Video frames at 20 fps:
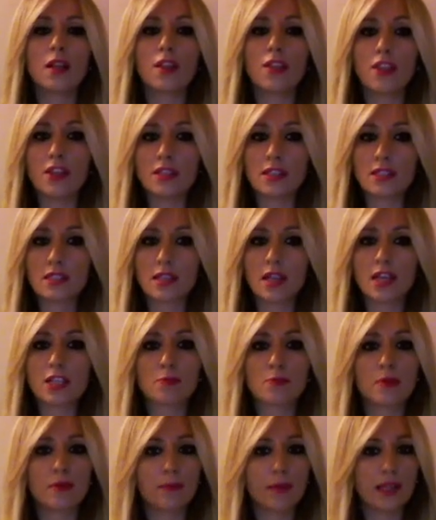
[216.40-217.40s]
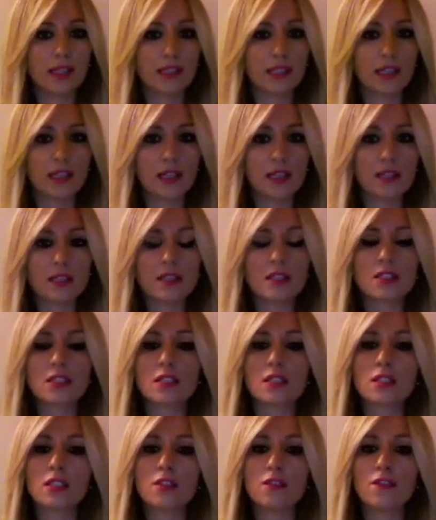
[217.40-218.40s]
This has been made clear
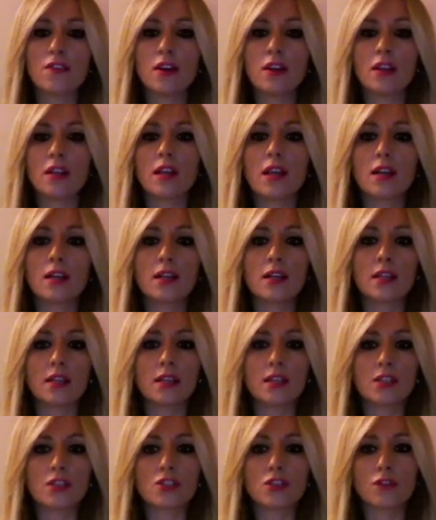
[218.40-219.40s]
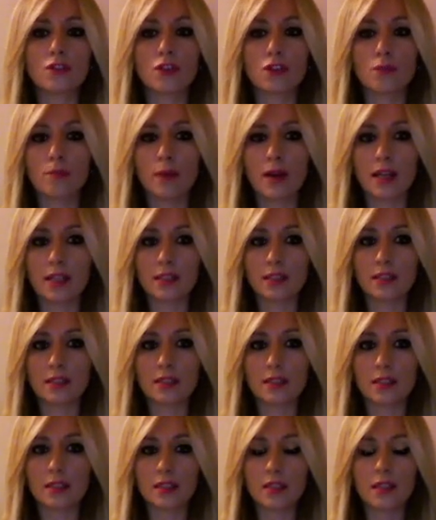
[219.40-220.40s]
since the very early years of humanity.